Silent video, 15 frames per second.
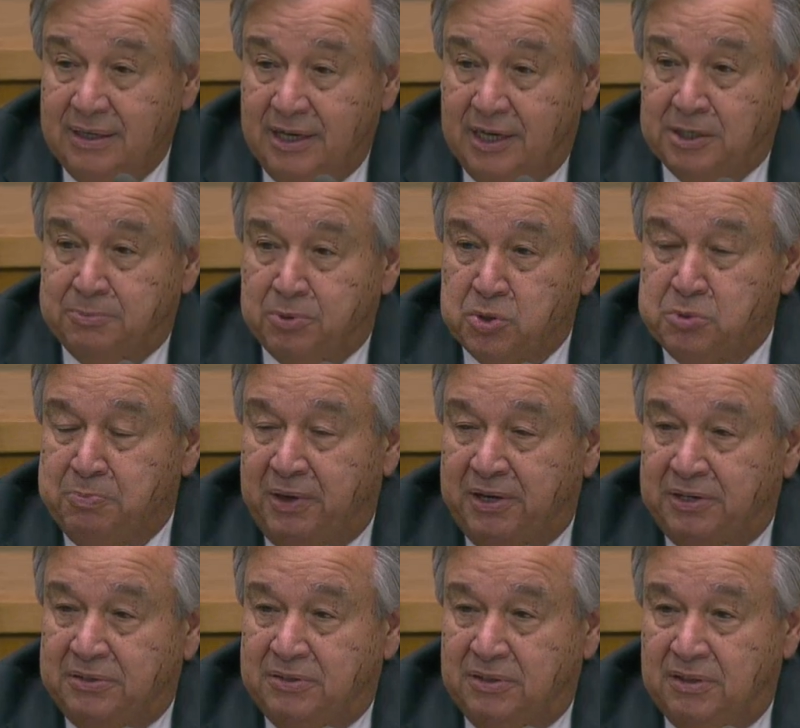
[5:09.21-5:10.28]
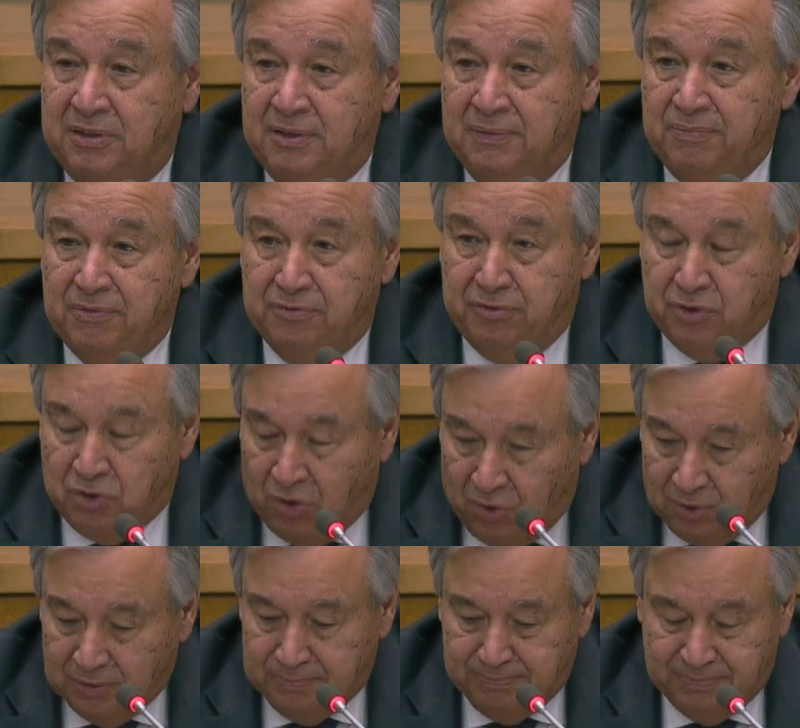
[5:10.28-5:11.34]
and prosperity for all.